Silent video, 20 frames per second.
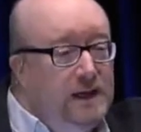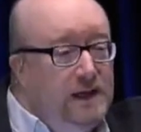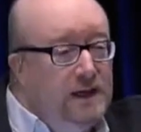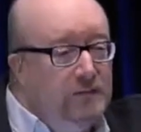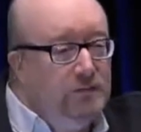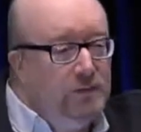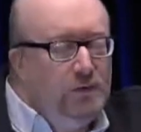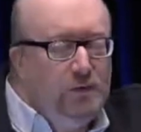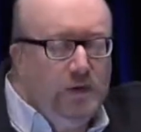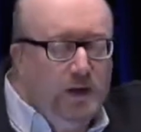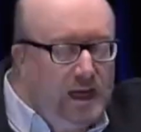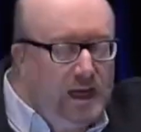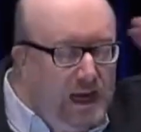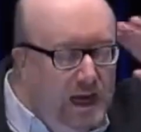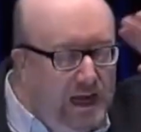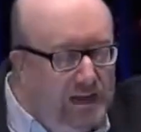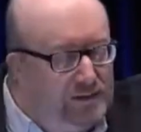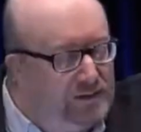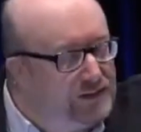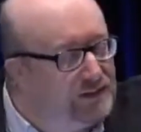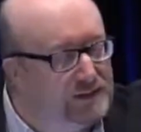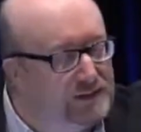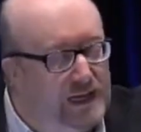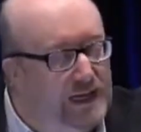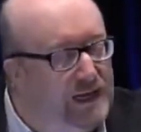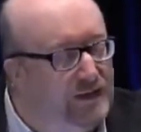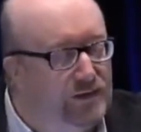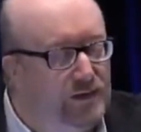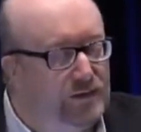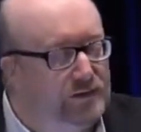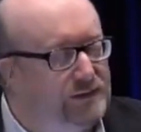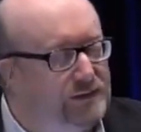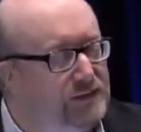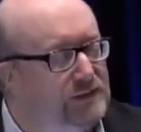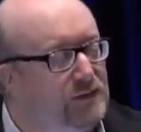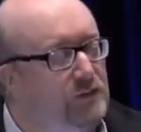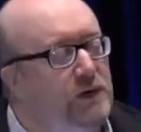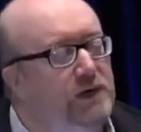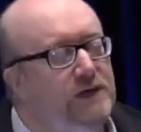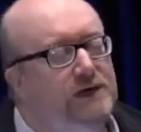We really understand those things.
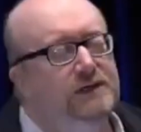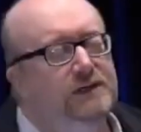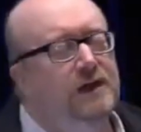And we're just